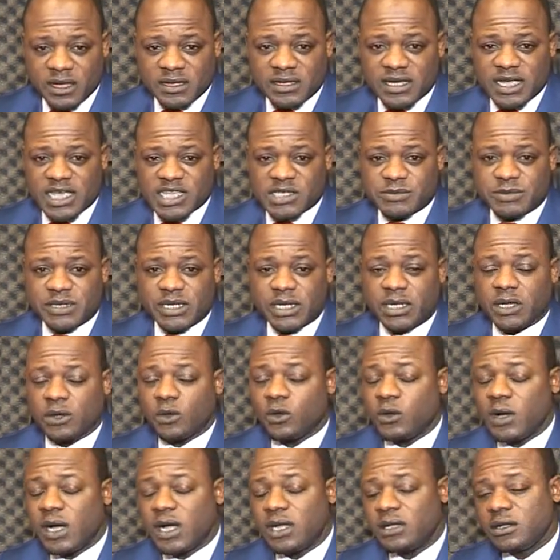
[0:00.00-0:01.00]
There has been
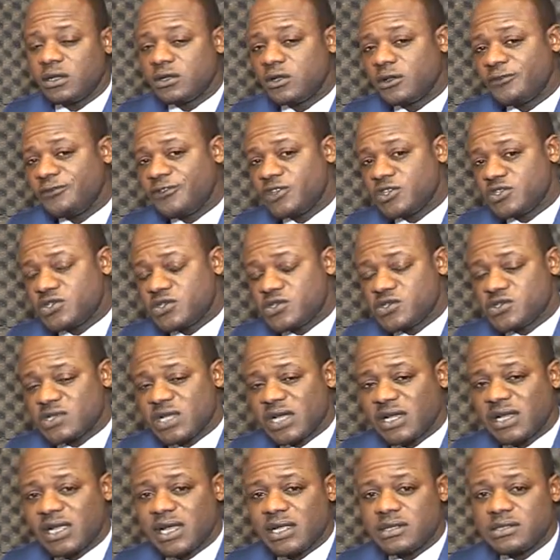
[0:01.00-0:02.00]
quite a lot of issues
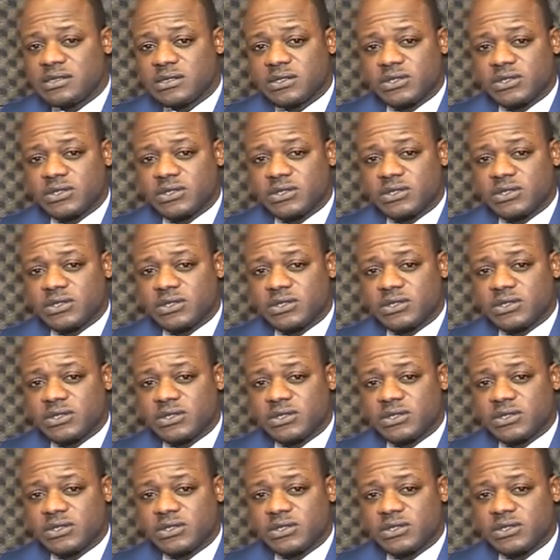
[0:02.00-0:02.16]
around